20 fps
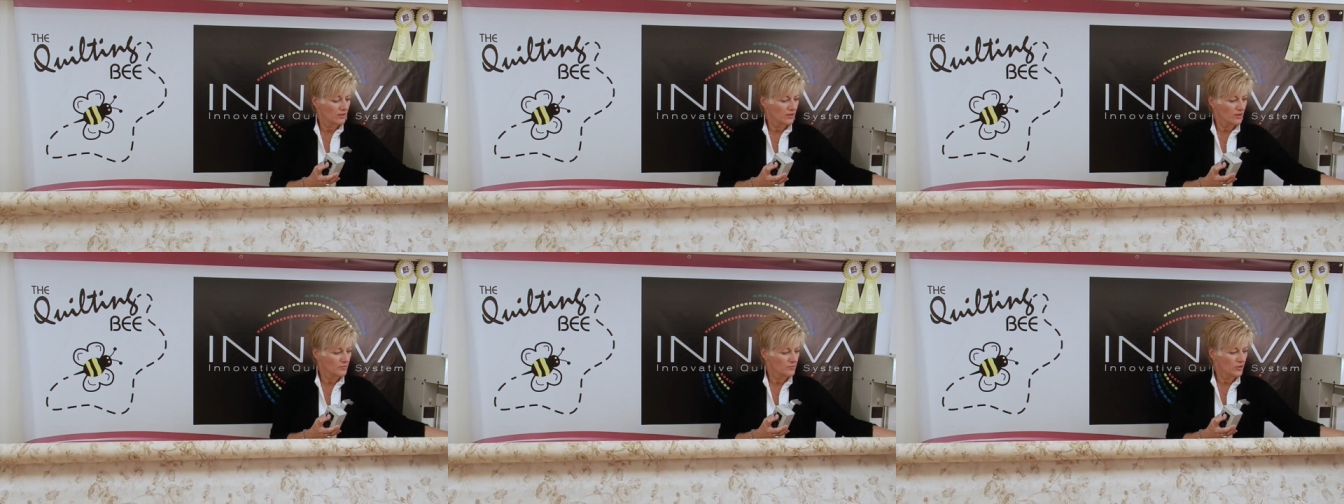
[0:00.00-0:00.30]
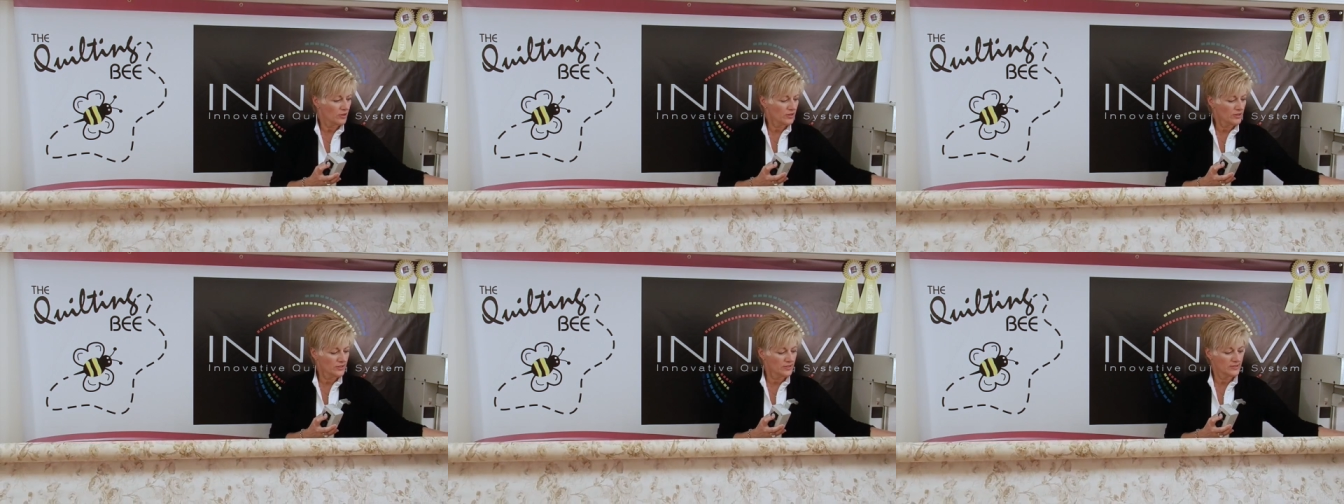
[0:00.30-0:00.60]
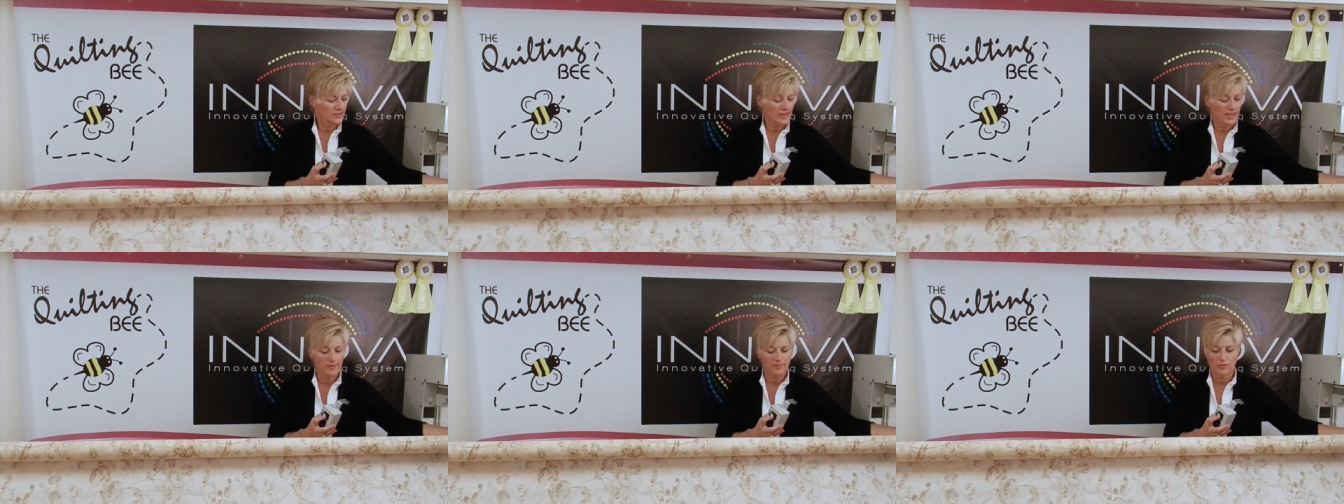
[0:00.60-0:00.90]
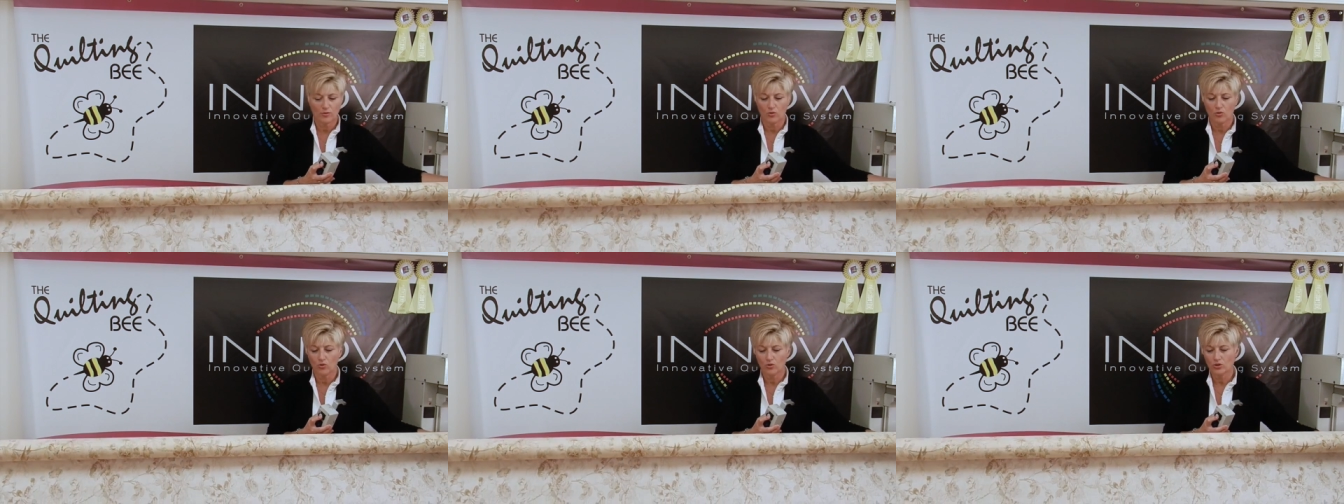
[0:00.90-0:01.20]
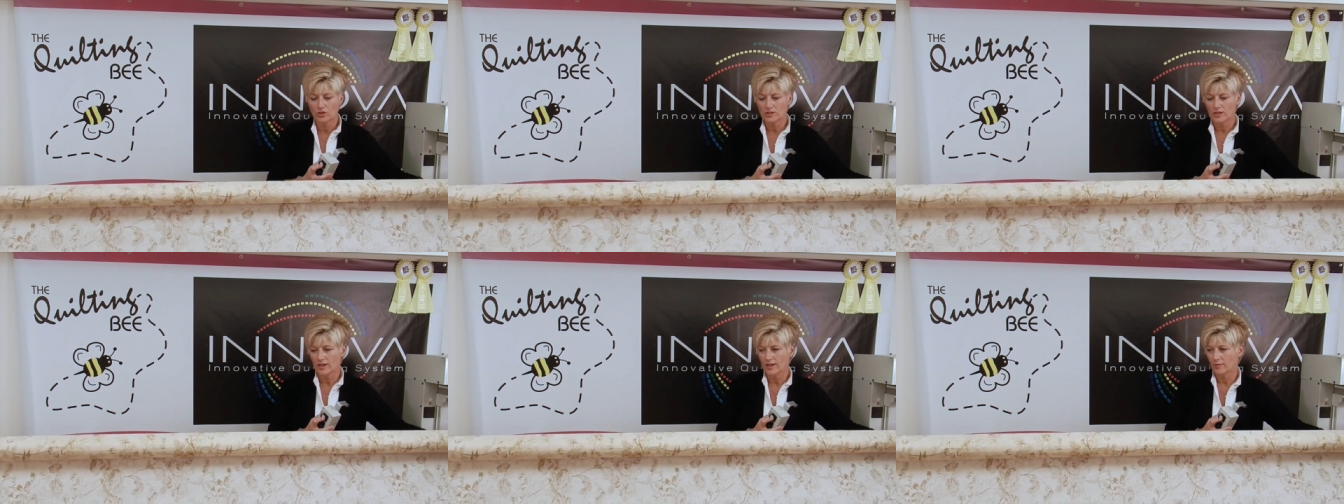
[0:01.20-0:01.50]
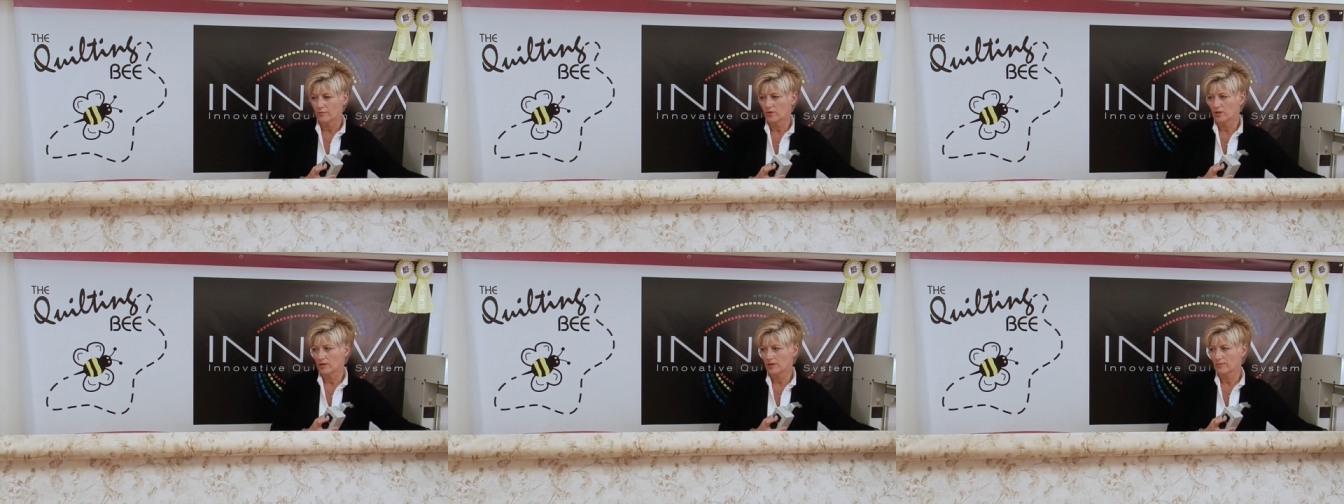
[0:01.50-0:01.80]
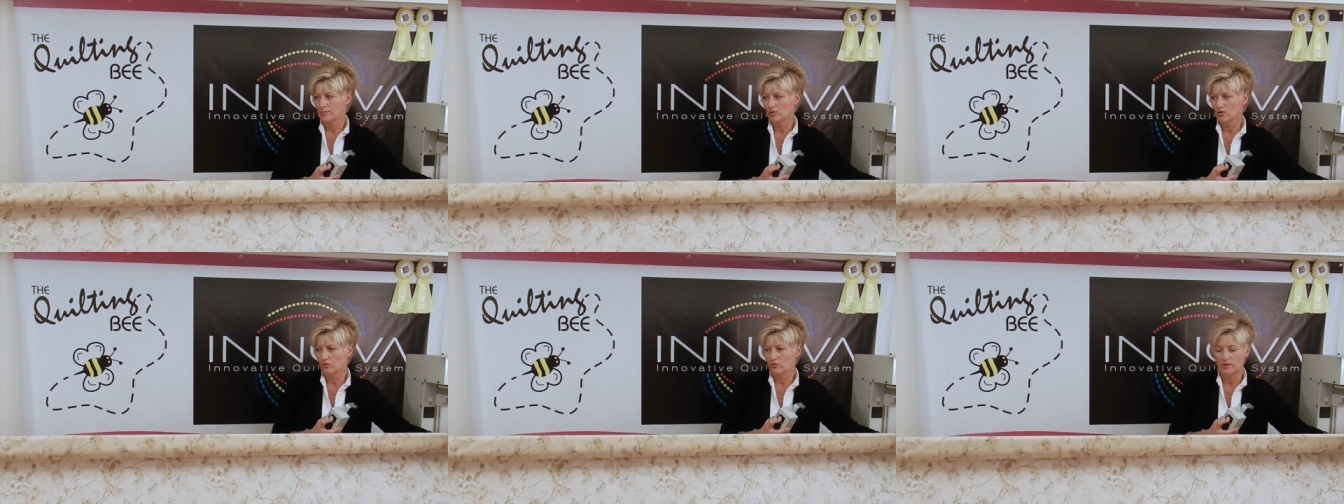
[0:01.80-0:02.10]
I'm not going to tape the whole time while
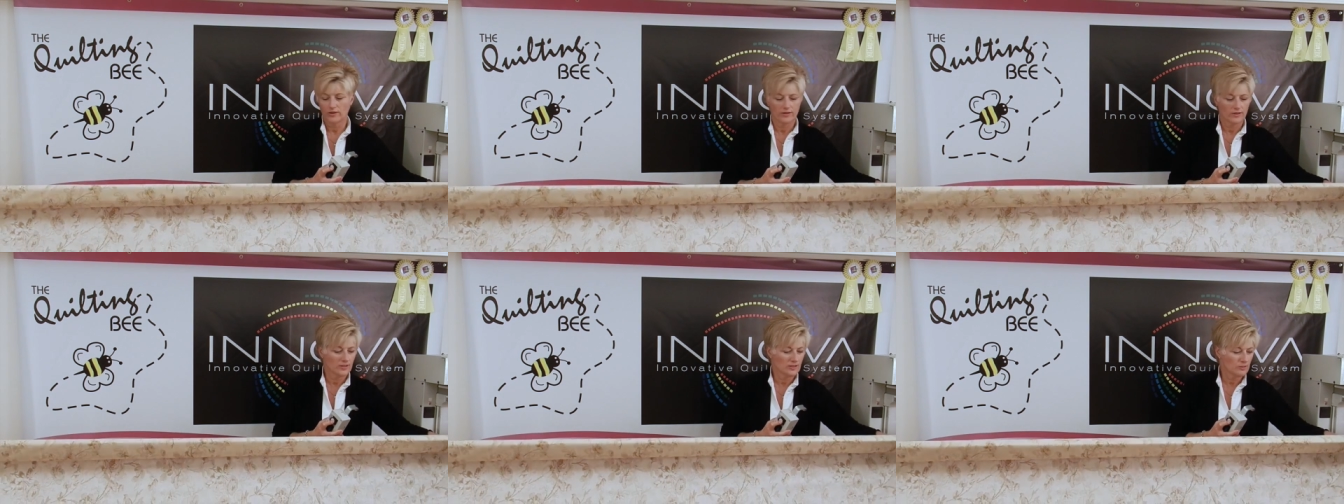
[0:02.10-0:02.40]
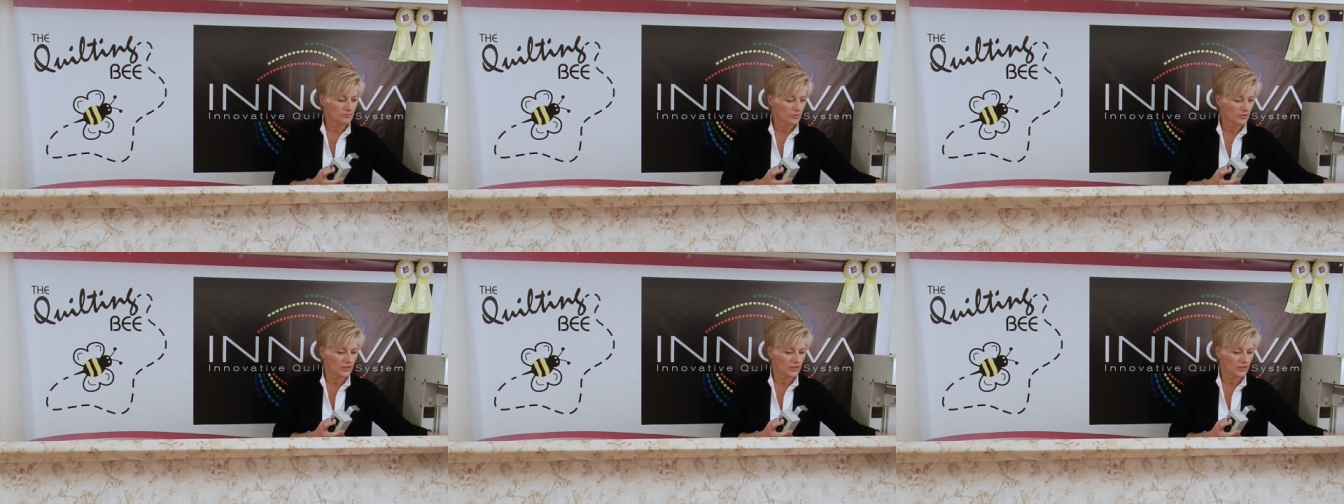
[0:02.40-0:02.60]
I'm loading this,